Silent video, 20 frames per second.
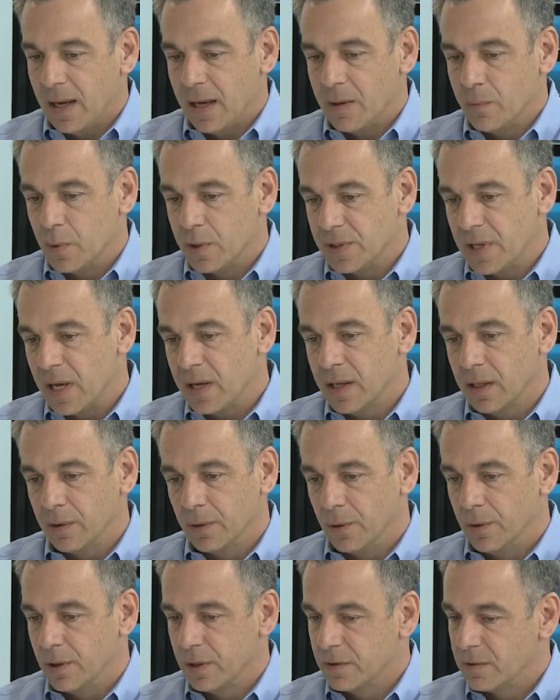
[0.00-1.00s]
and we're
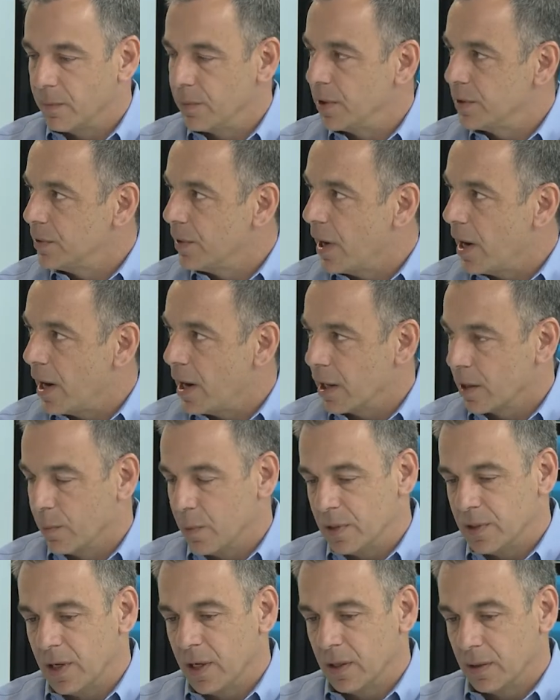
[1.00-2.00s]
taking learnings from the track,
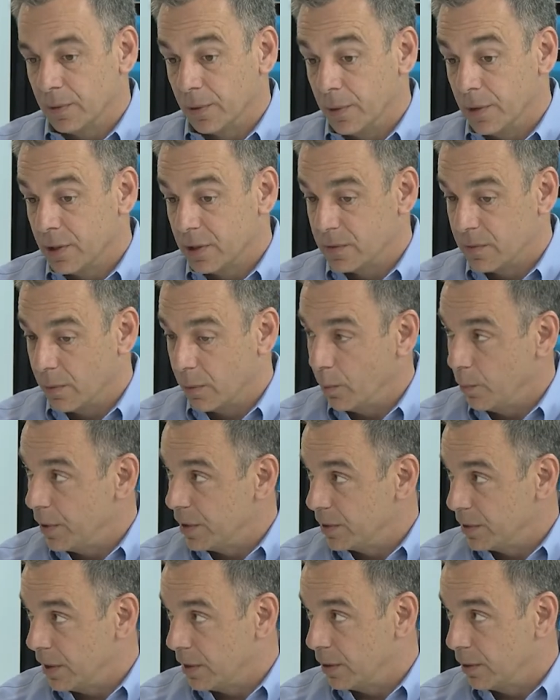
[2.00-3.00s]
we take learnings from the
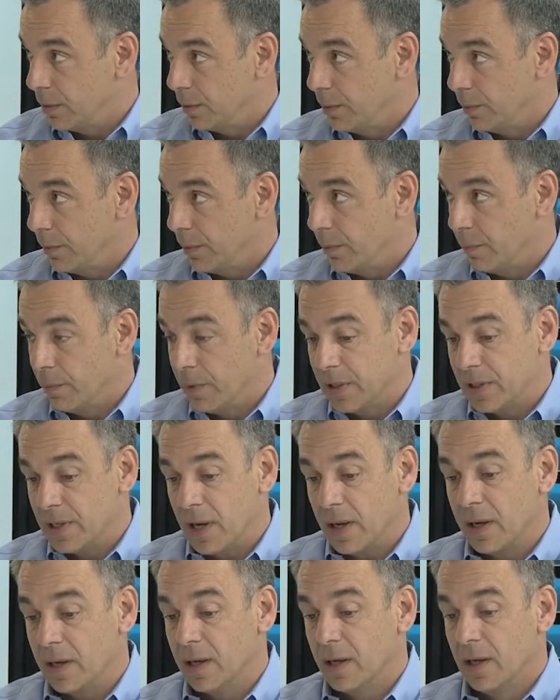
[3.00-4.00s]
wind tunnel, we
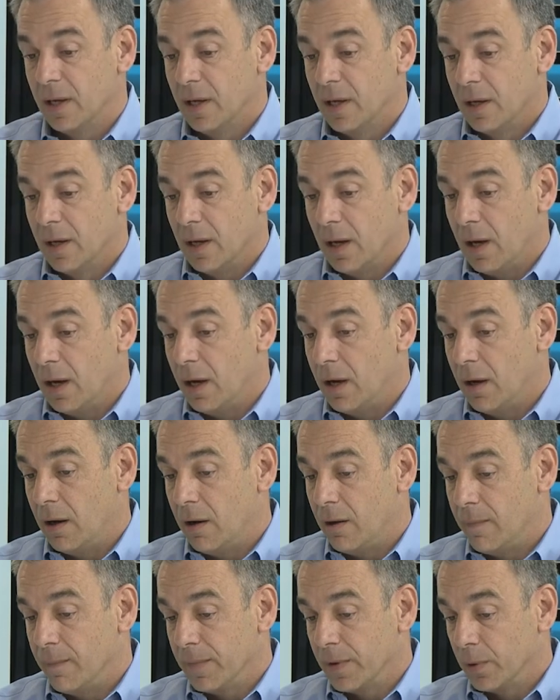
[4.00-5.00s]
take
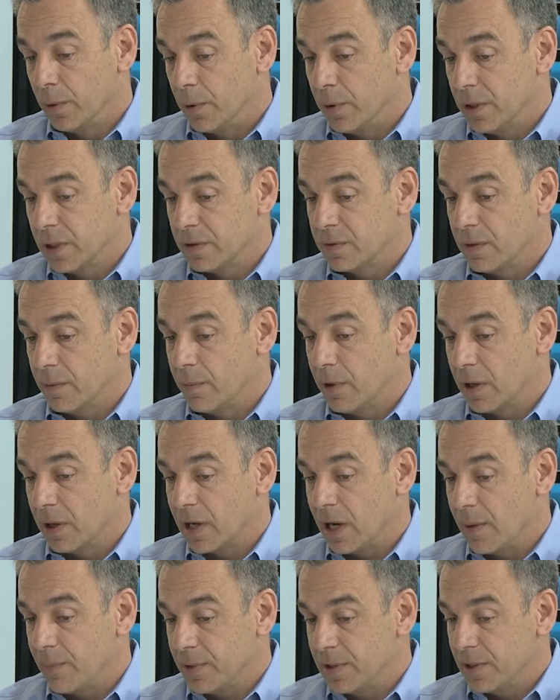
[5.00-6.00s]
uh, learnings from our
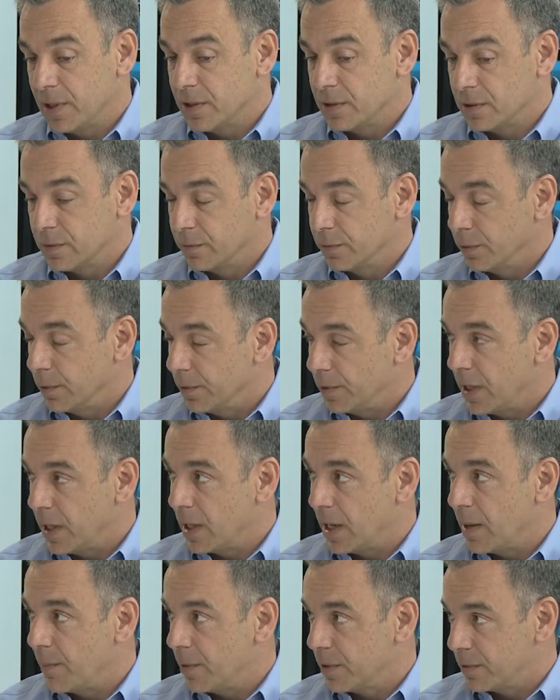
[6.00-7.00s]
computational fluid
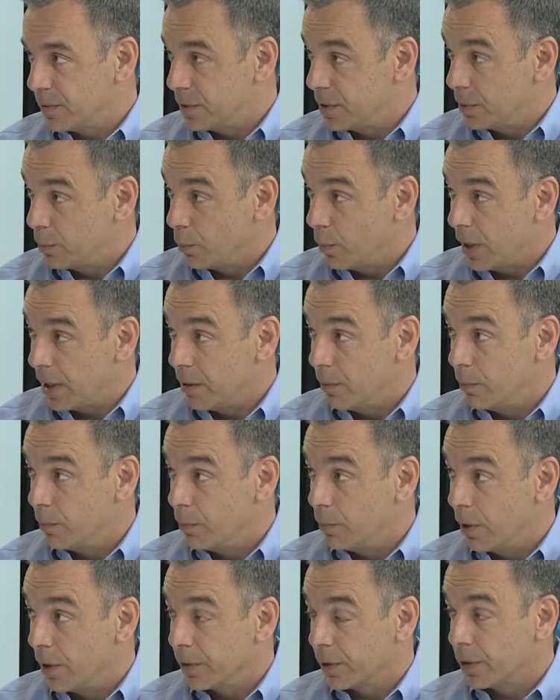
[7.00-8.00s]
dynamics, which is a way to
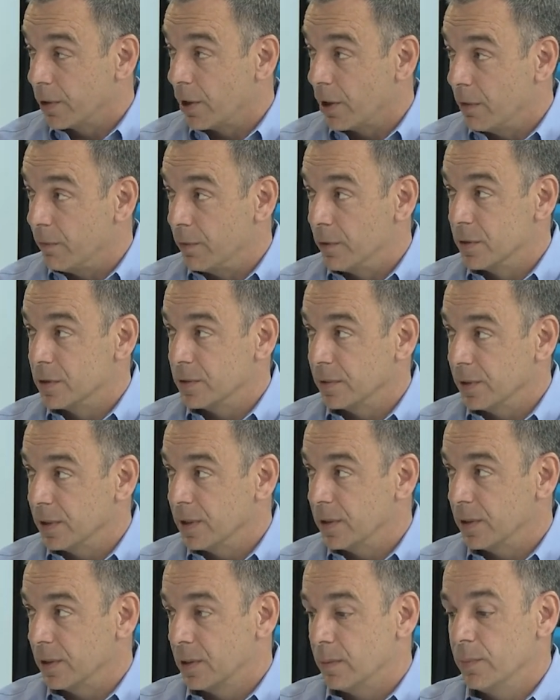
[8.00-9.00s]
run the car
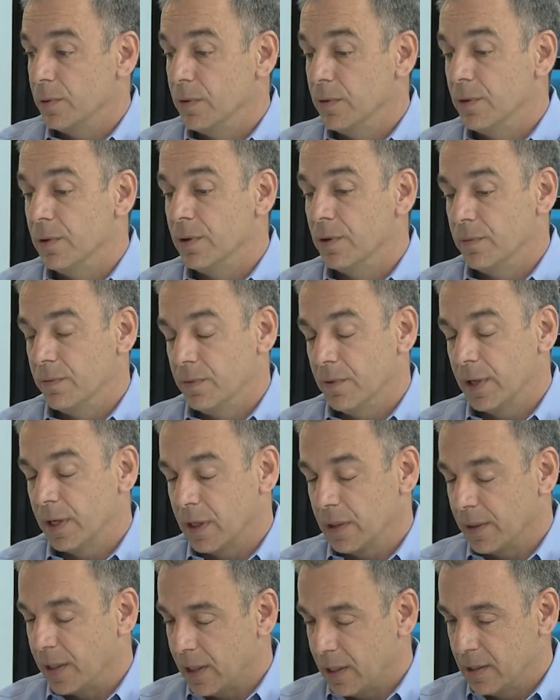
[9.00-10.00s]
virtually in the computer
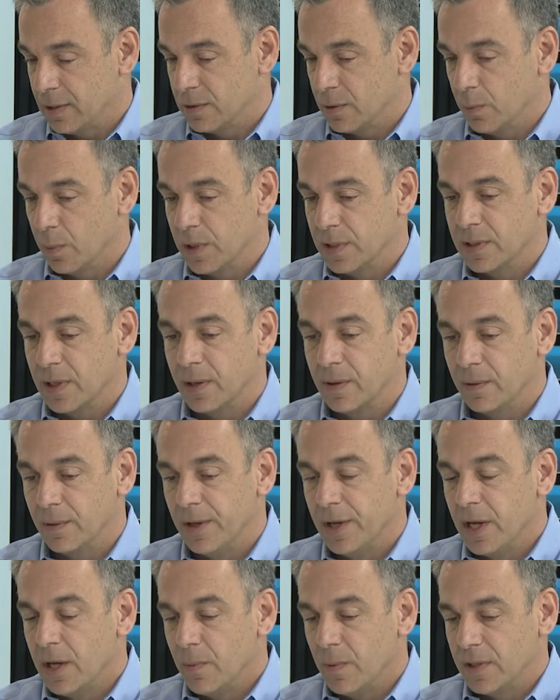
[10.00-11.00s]
like, like it's a wind tunnel.
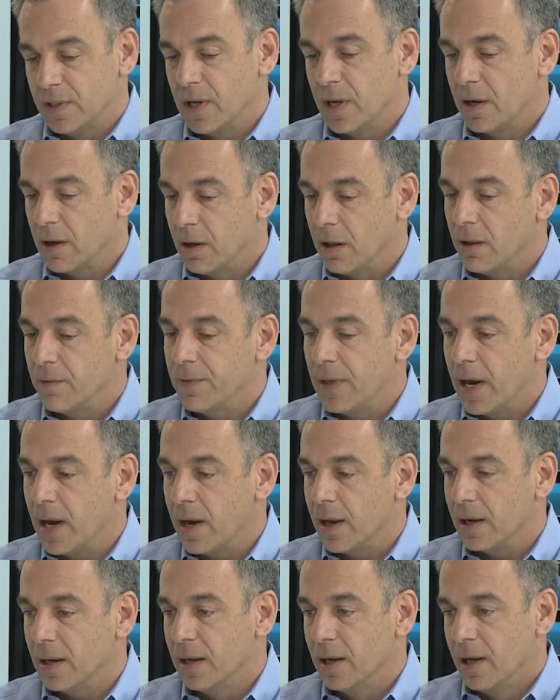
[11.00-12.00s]
We take all of
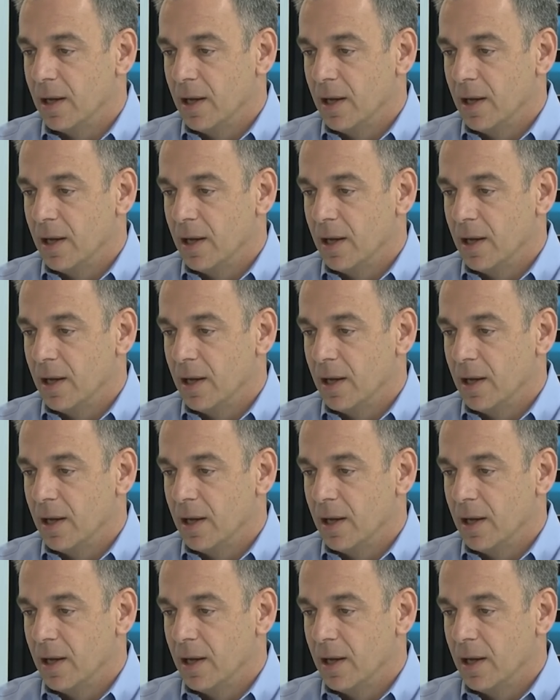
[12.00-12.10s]
that